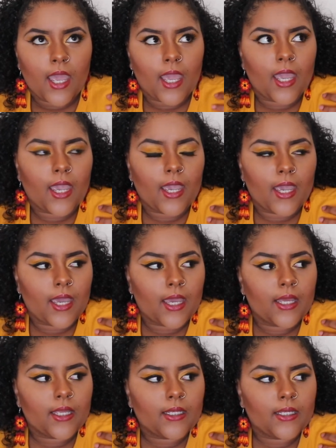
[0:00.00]

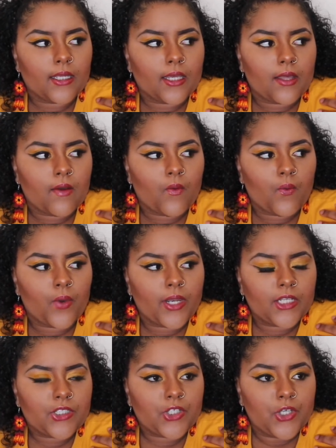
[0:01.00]
And when
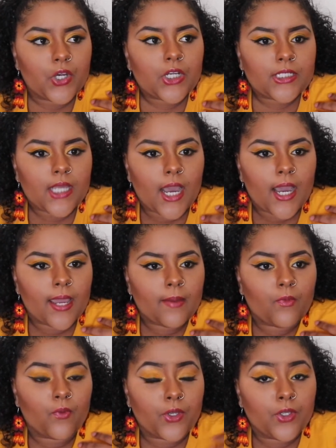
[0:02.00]
it's your
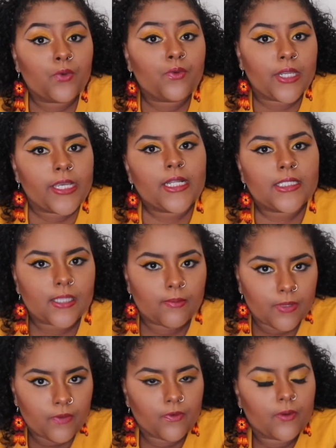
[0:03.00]
time, when you need
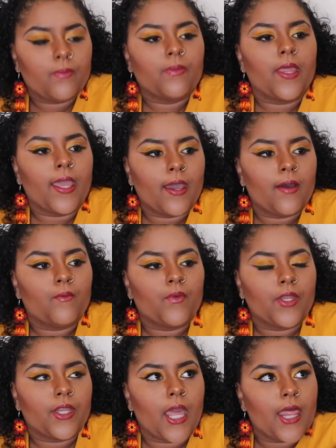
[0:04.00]
something from them,
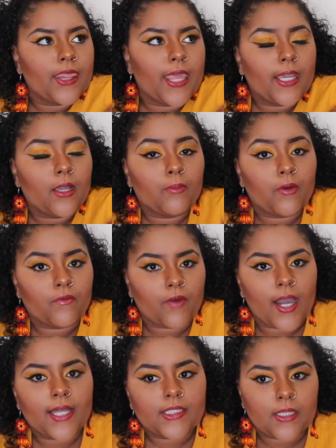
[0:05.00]
when they can
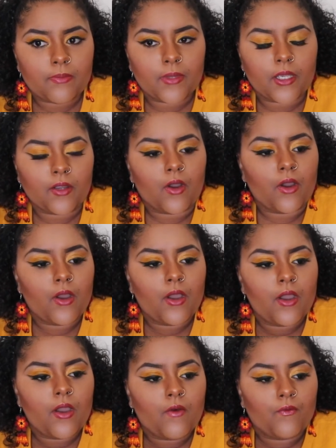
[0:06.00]
provide something
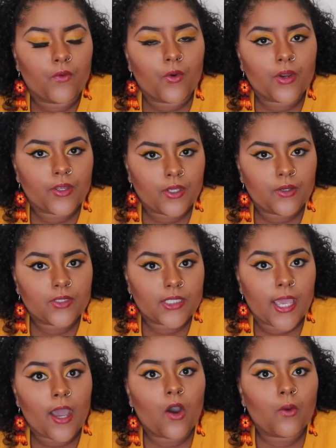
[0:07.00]
for you
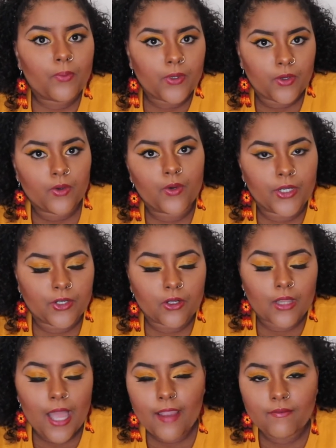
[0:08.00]
to help you in
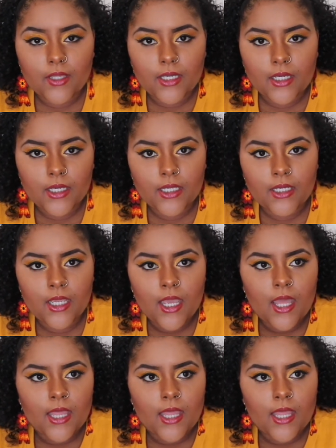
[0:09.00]
your livelihood,